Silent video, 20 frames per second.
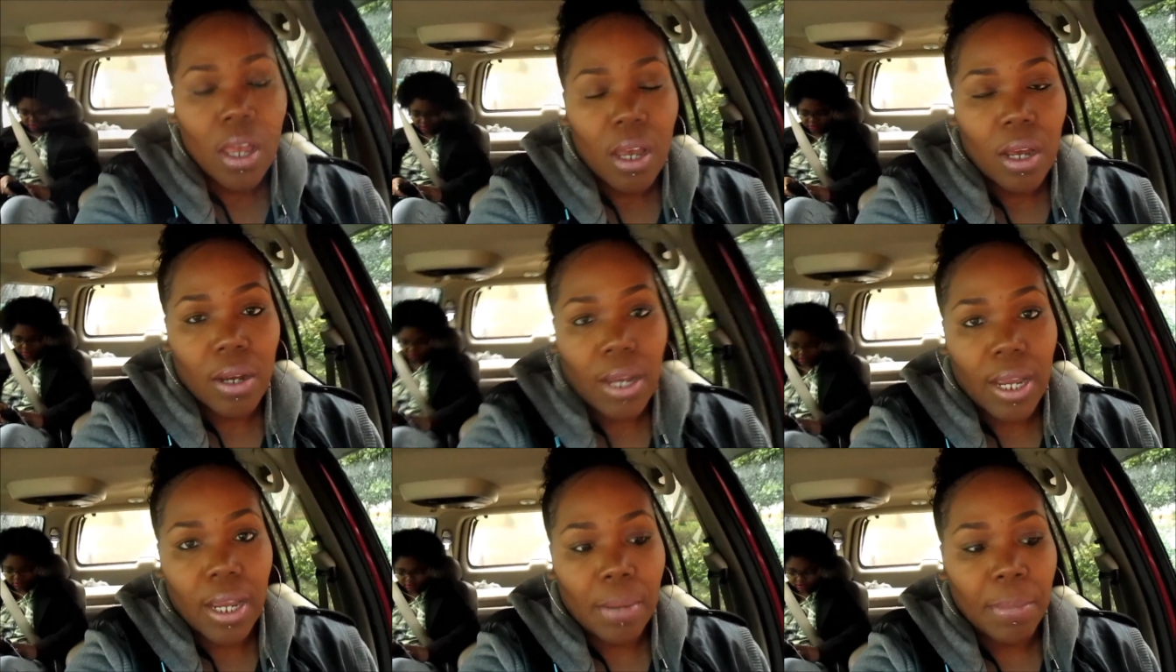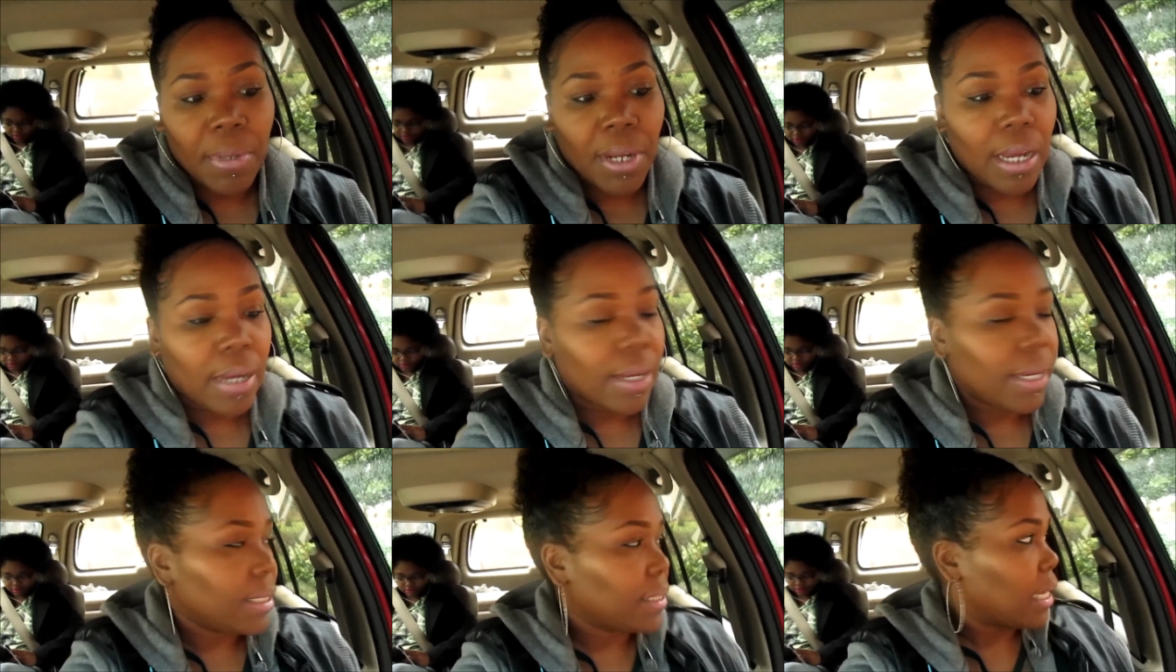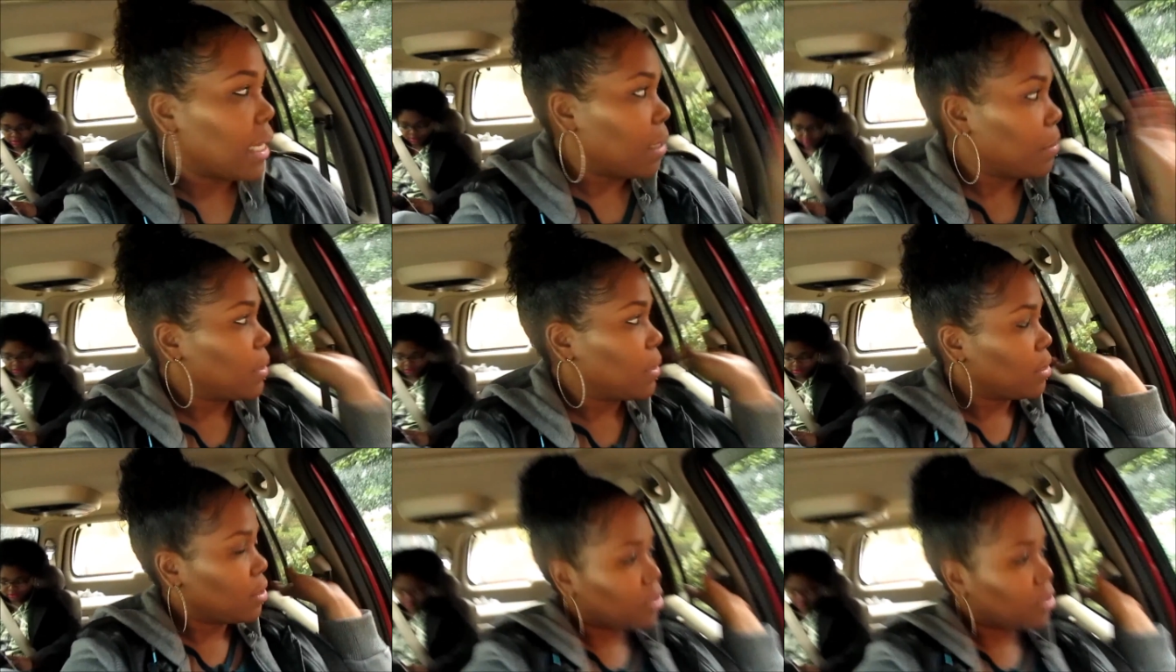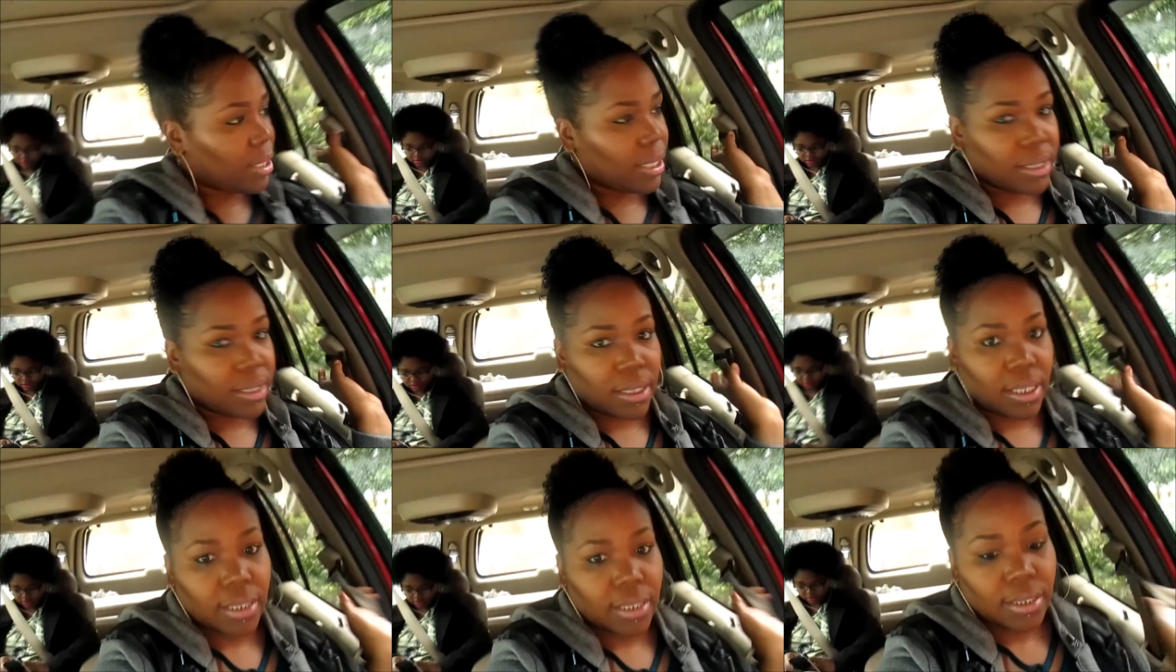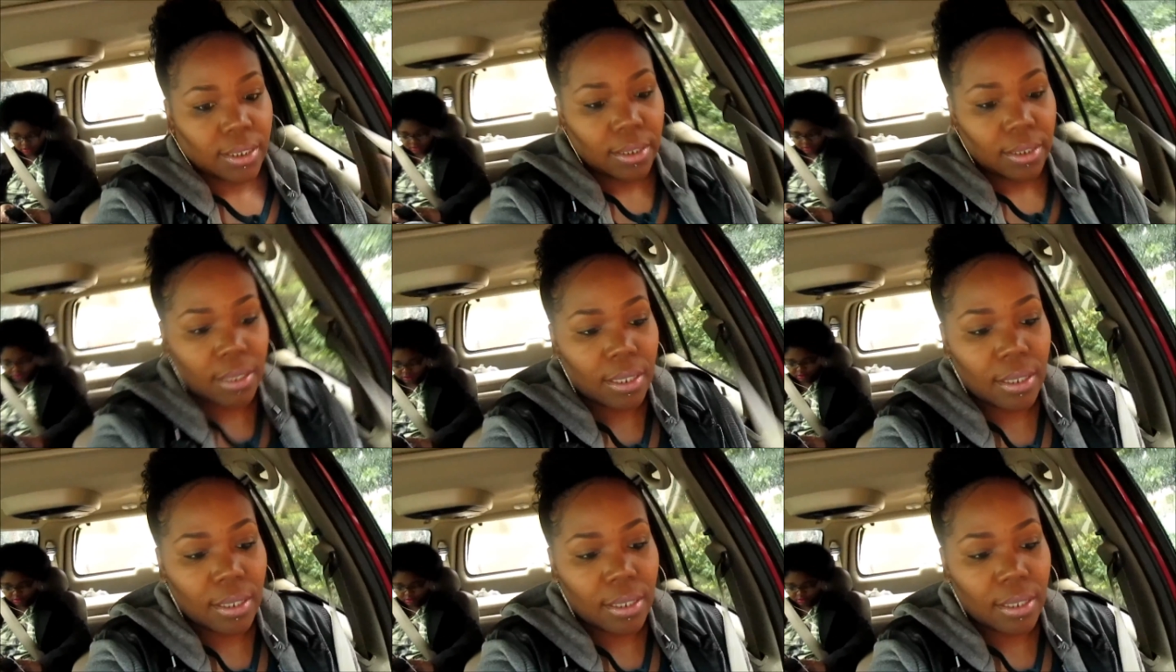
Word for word: Okay, I'm gonna go ahead and take him to the train station.